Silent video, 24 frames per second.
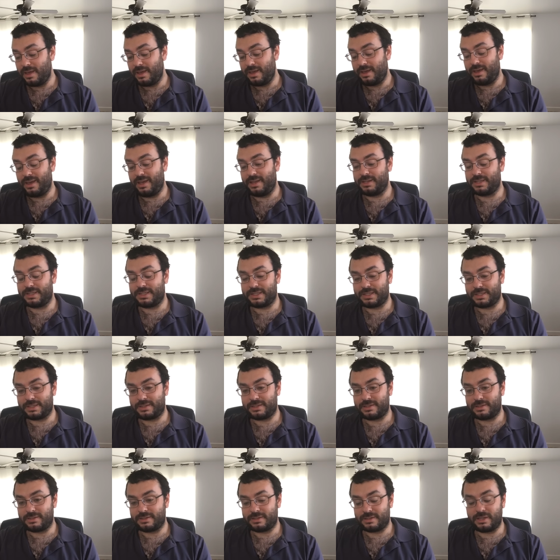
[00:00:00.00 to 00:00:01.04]
it's
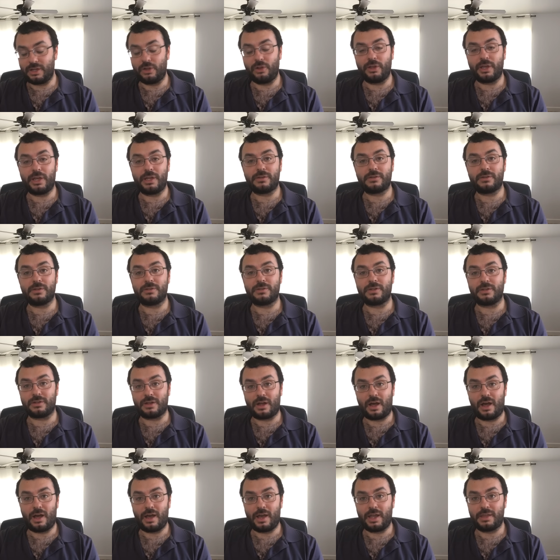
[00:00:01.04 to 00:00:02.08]
silly to
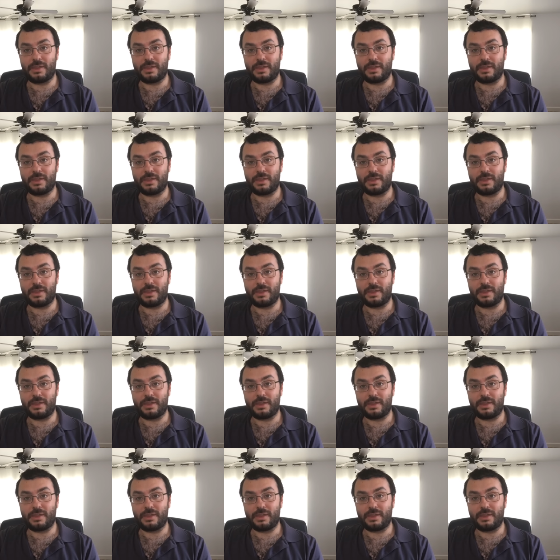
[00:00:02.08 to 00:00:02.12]
deny